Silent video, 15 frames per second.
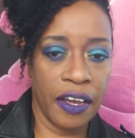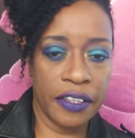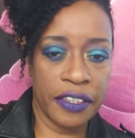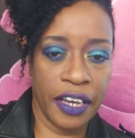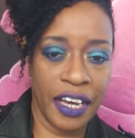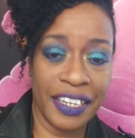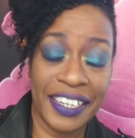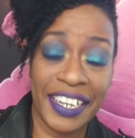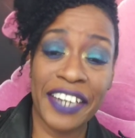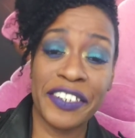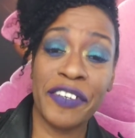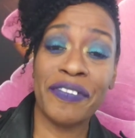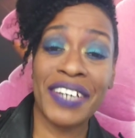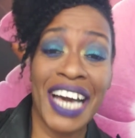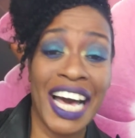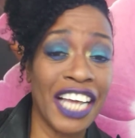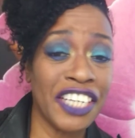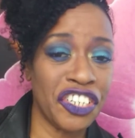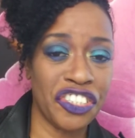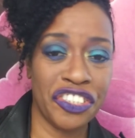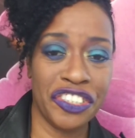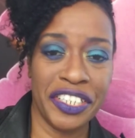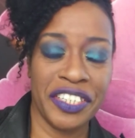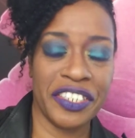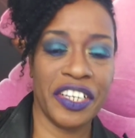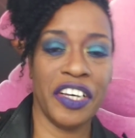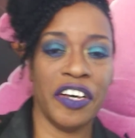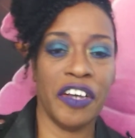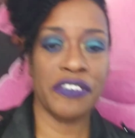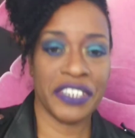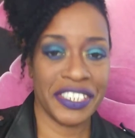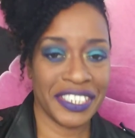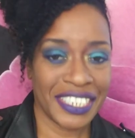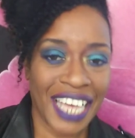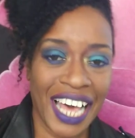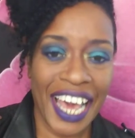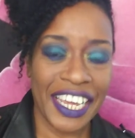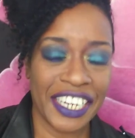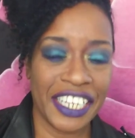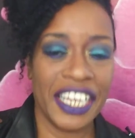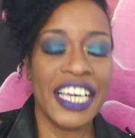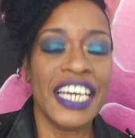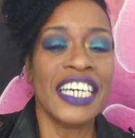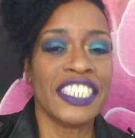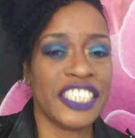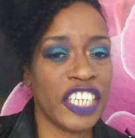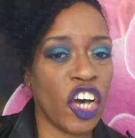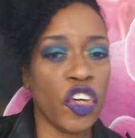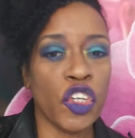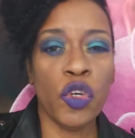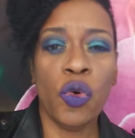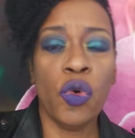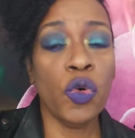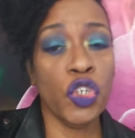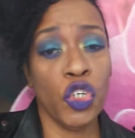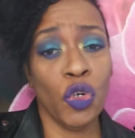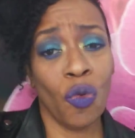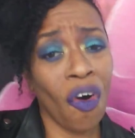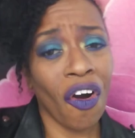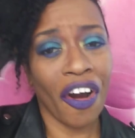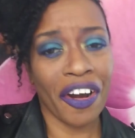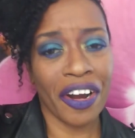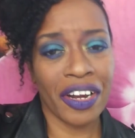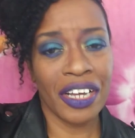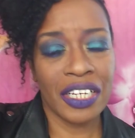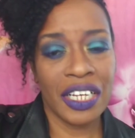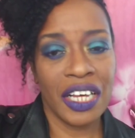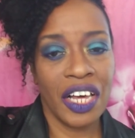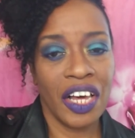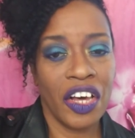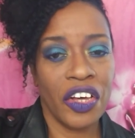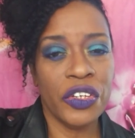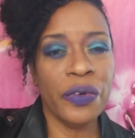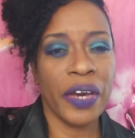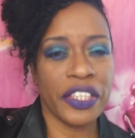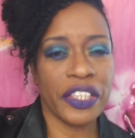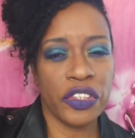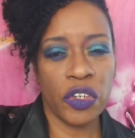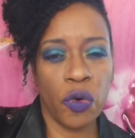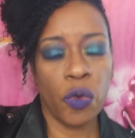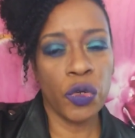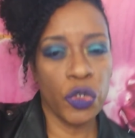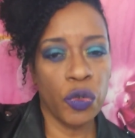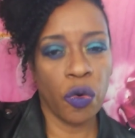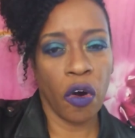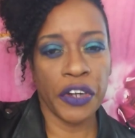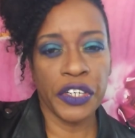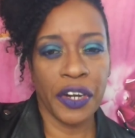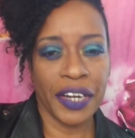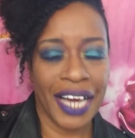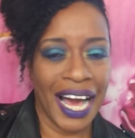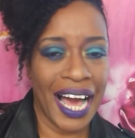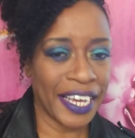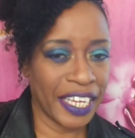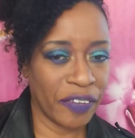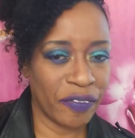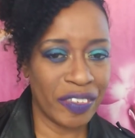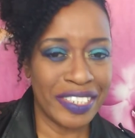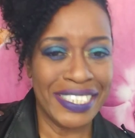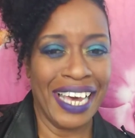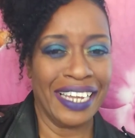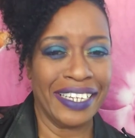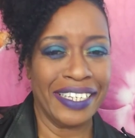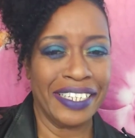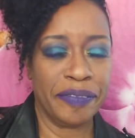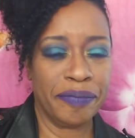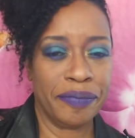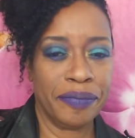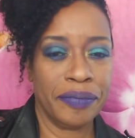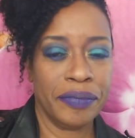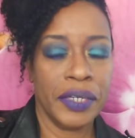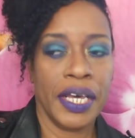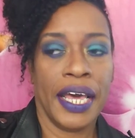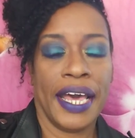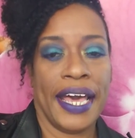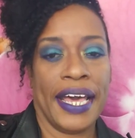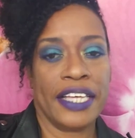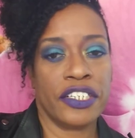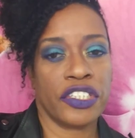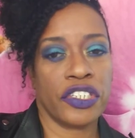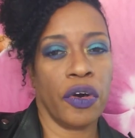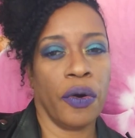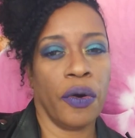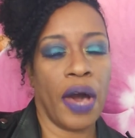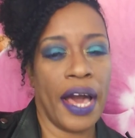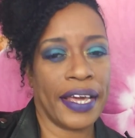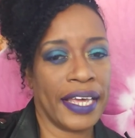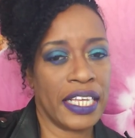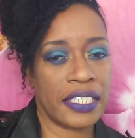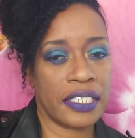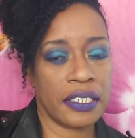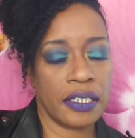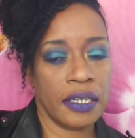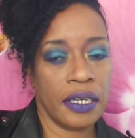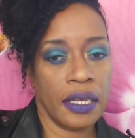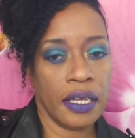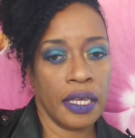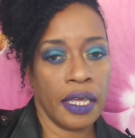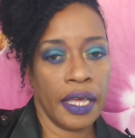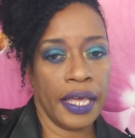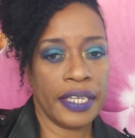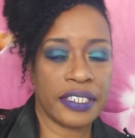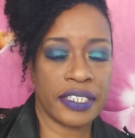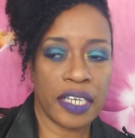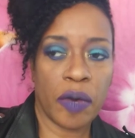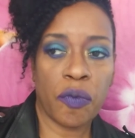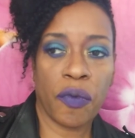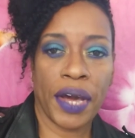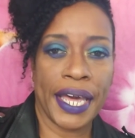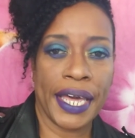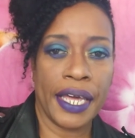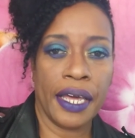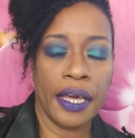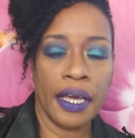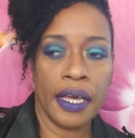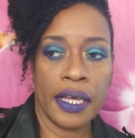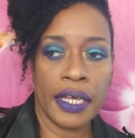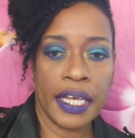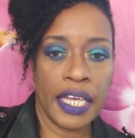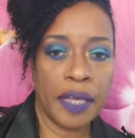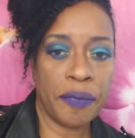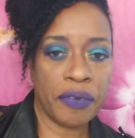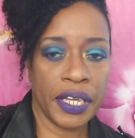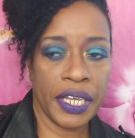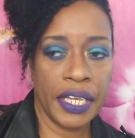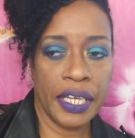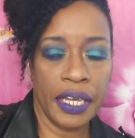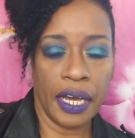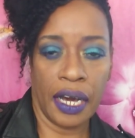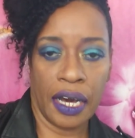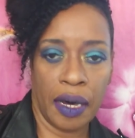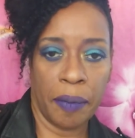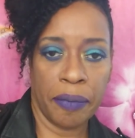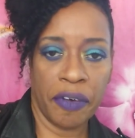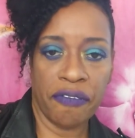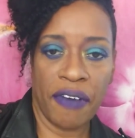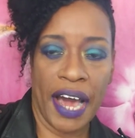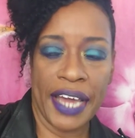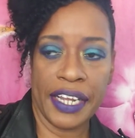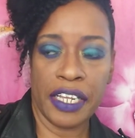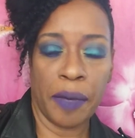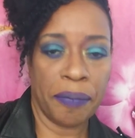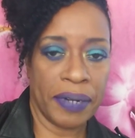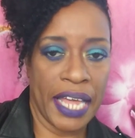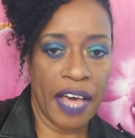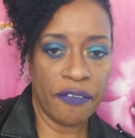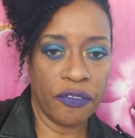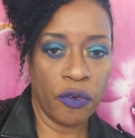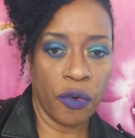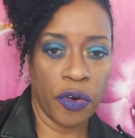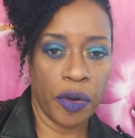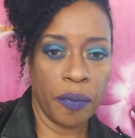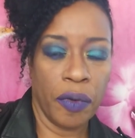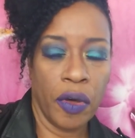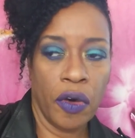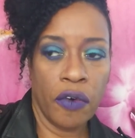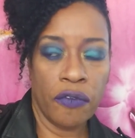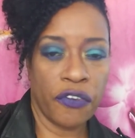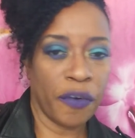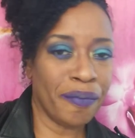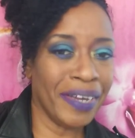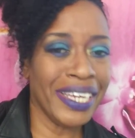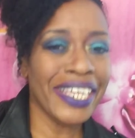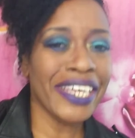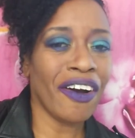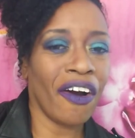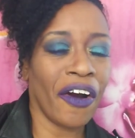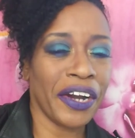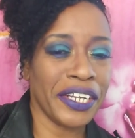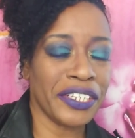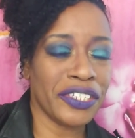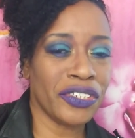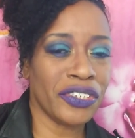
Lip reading: collective consciousness of society tell you who you are. You have to know who you are, your God-given talent. And so I guess in some way he provided a platform for many artists